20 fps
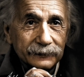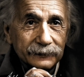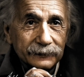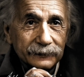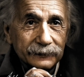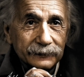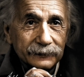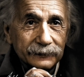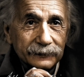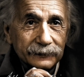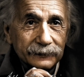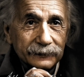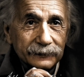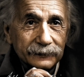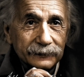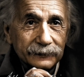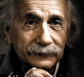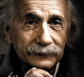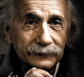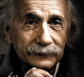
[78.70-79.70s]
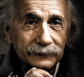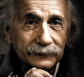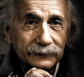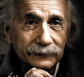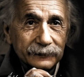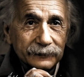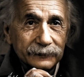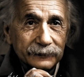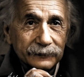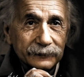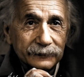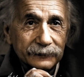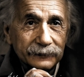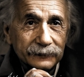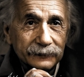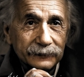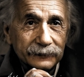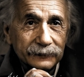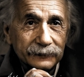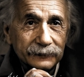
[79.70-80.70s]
No one is speaking in this clip.